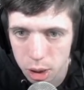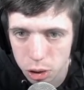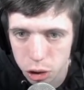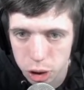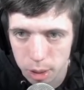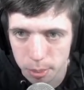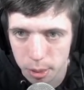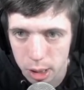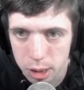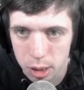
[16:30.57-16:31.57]
shape
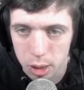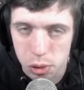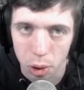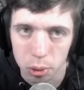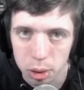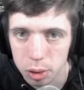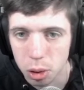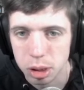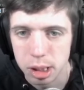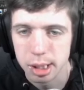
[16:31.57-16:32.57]
this. Now,
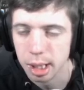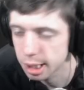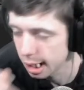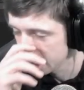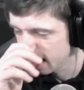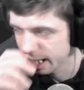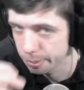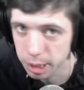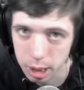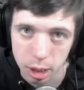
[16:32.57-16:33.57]
because this is a
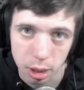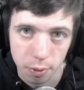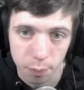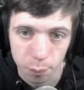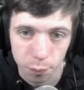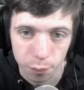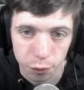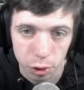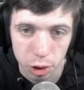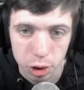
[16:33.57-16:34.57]
1080p
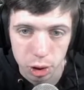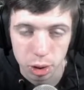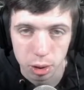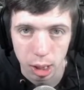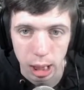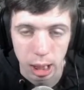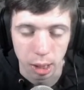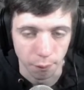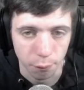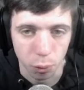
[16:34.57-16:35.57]
footage
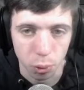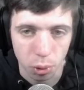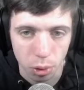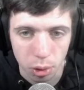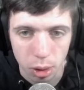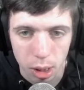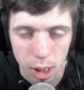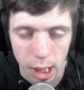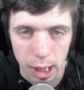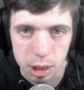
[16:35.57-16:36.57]
photo,
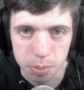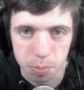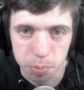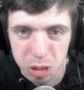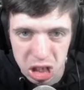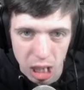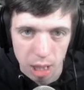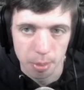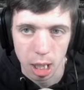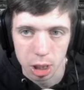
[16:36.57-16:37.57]
it's try
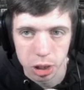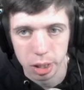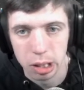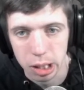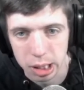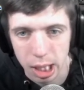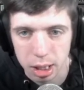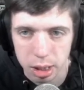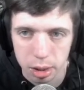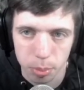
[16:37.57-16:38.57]
and match it is
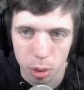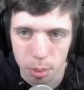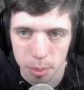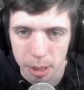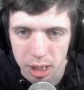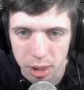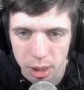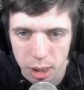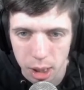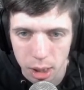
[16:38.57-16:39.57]
actually probably bigger
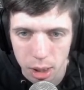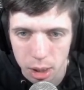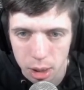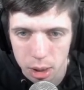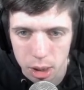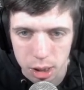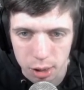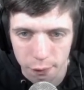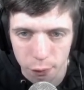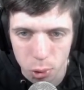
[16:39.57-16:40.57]
than that, because it's a
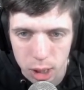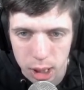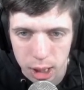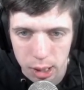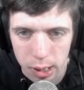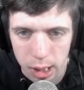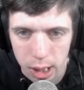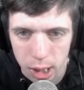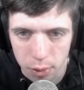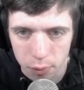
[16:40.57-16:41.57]

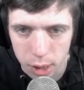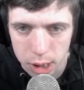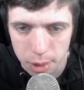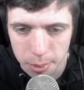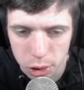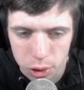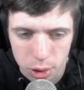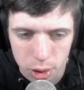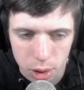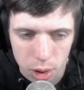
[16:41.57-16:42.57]
4K res image.
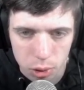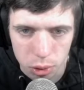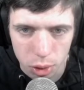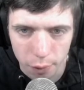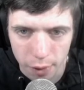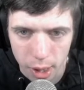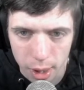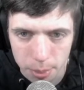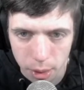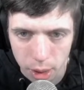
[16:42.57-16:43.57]
So now if I
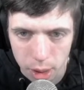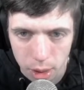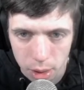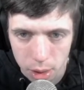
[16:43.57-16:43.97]
hit play,